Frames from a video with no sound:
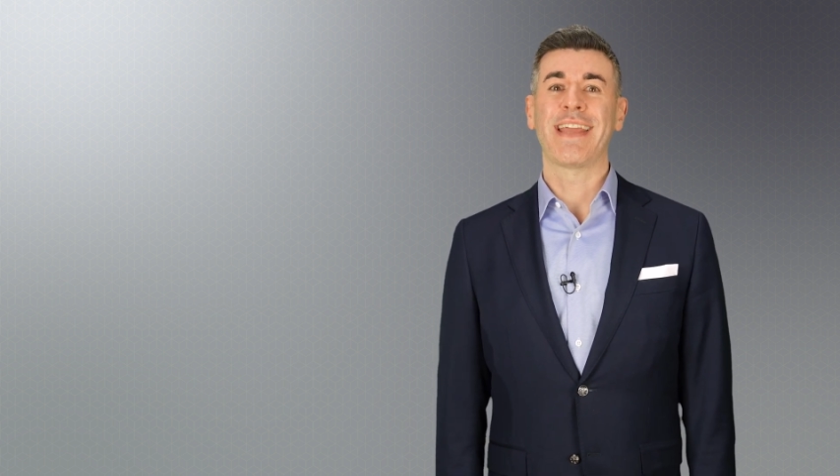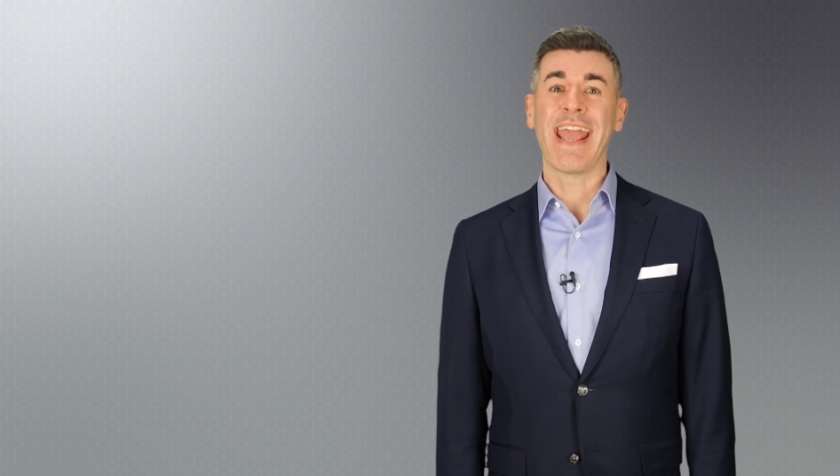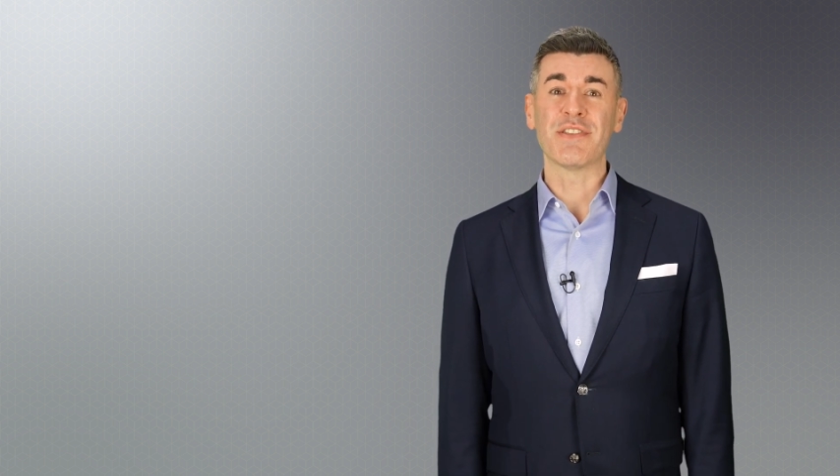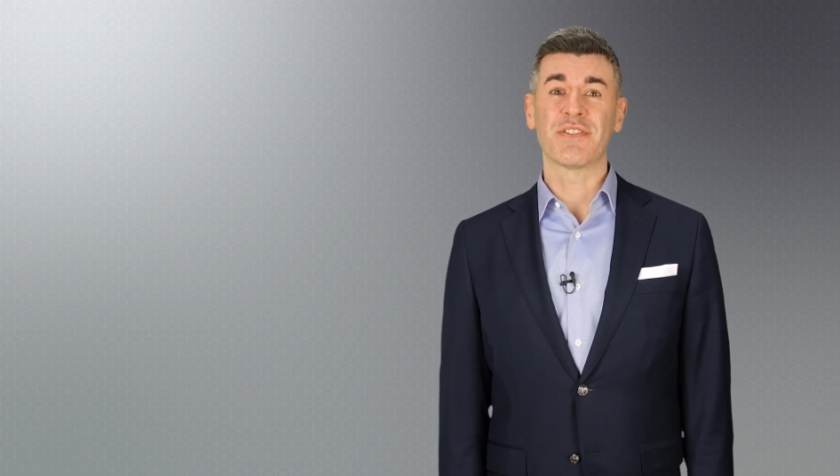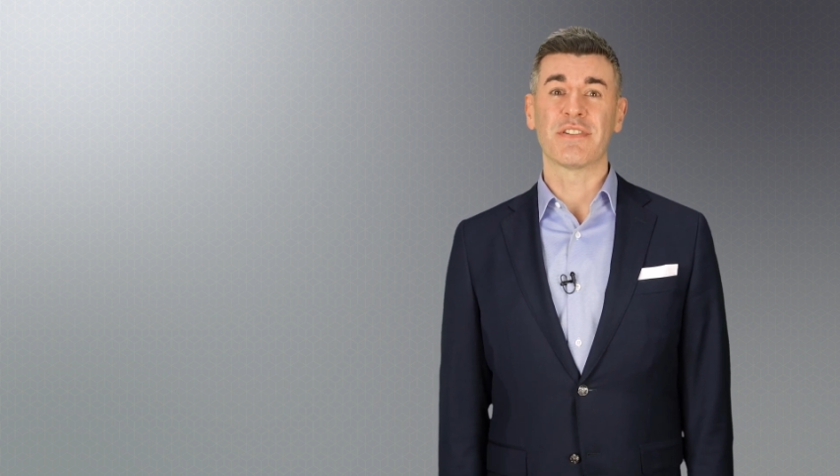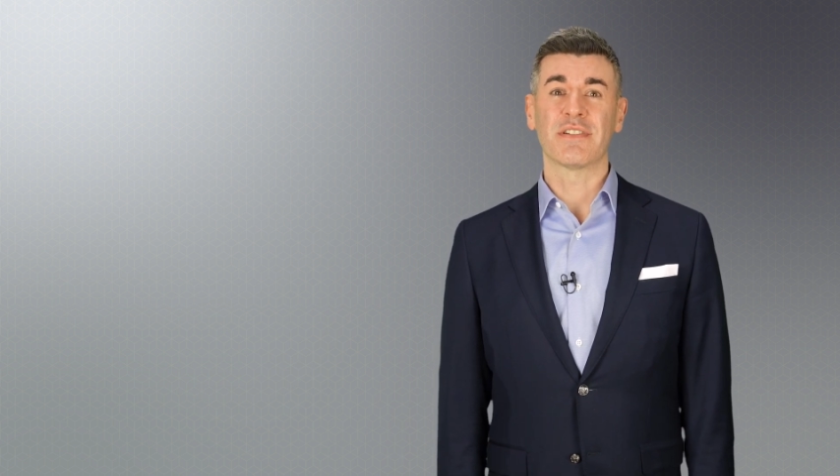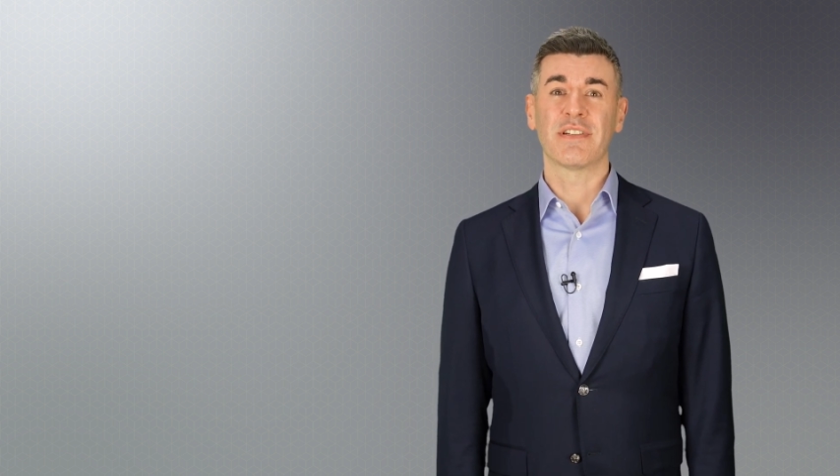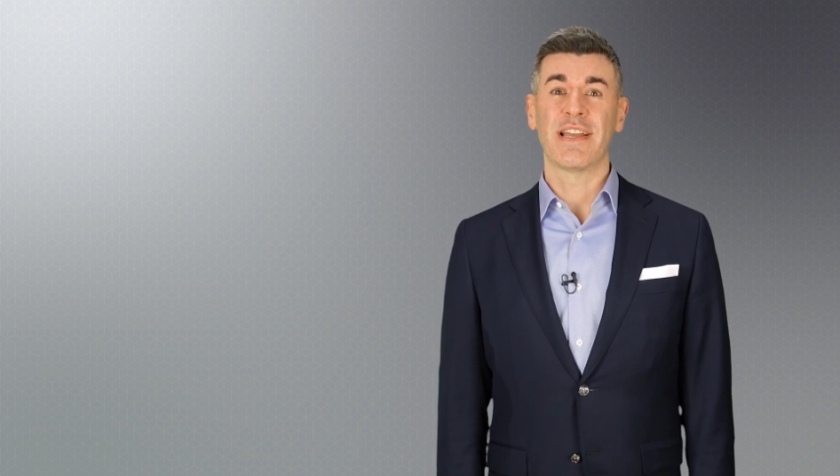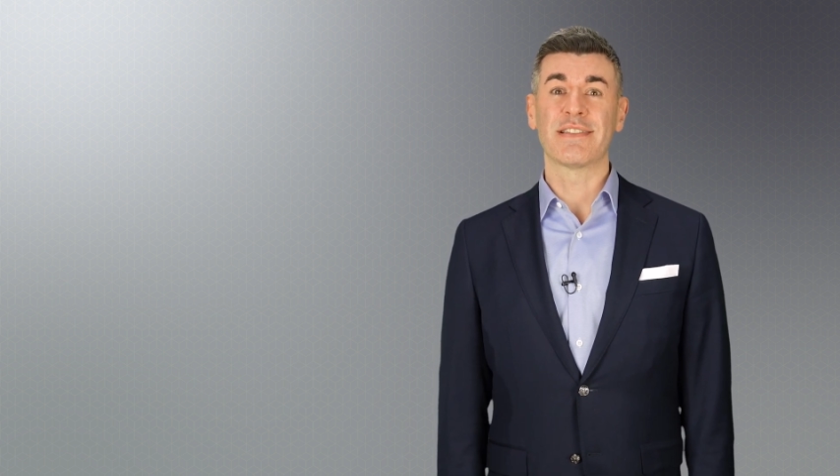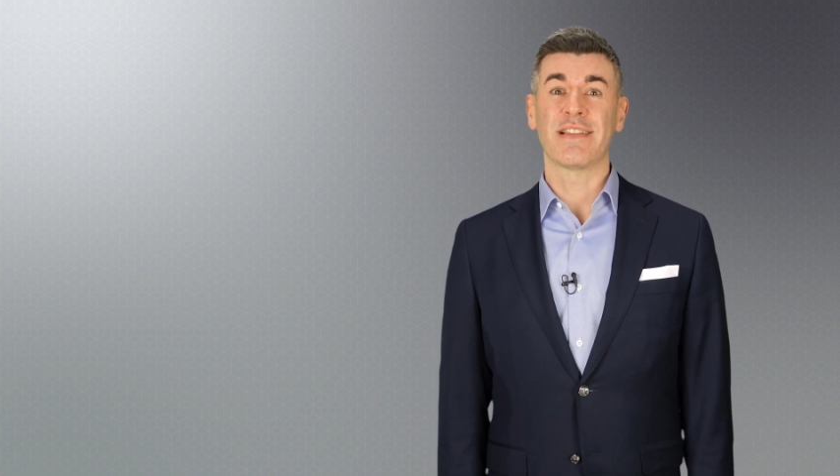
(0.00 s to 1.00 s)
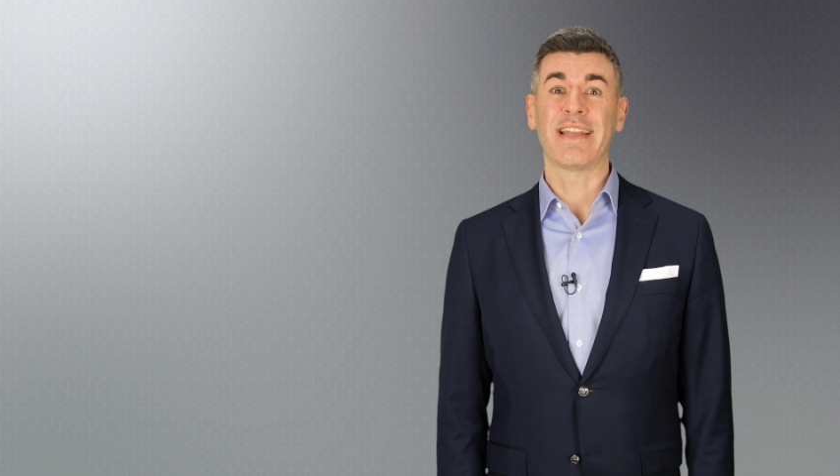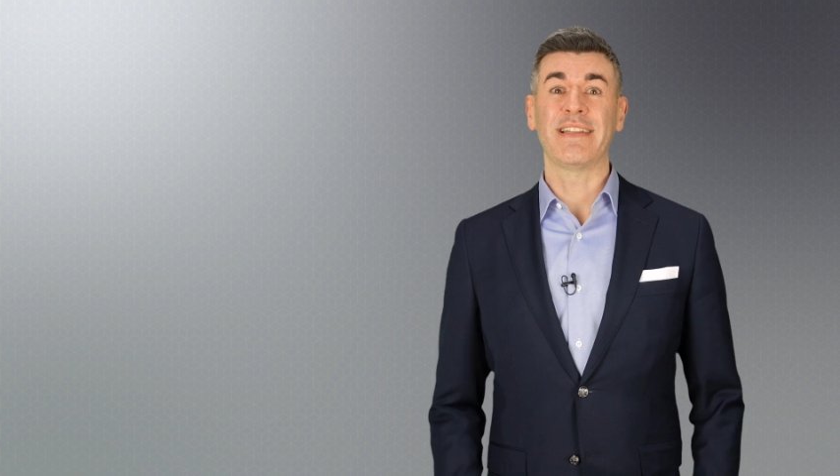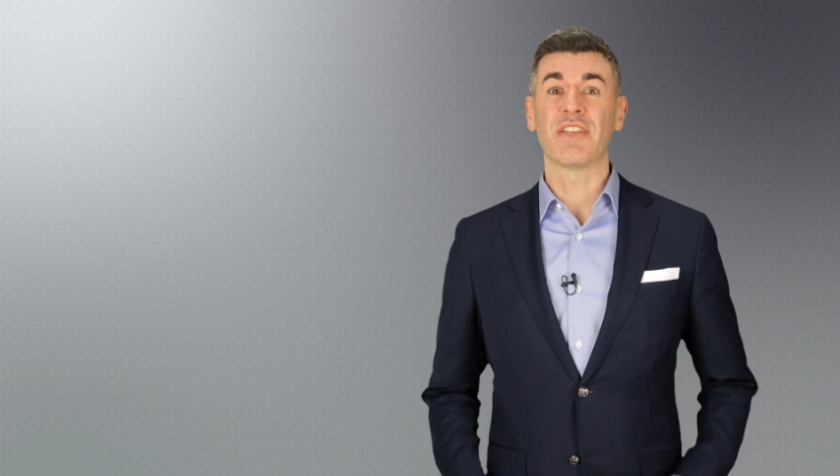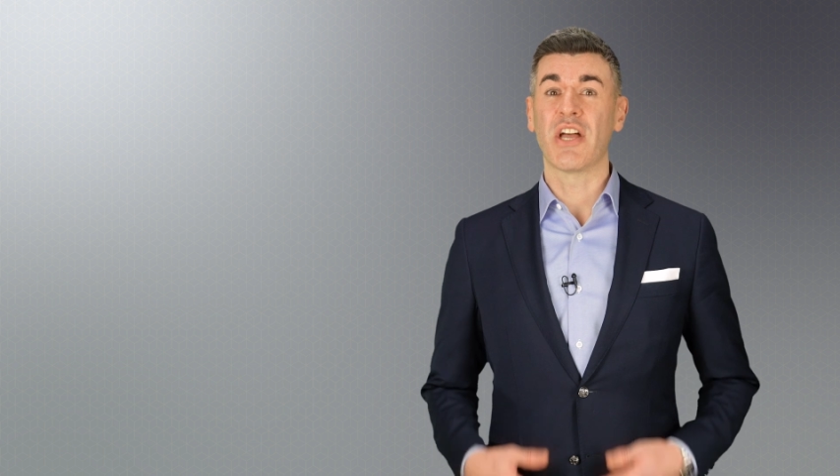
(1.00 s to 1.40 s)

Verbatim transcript: Cancer has likely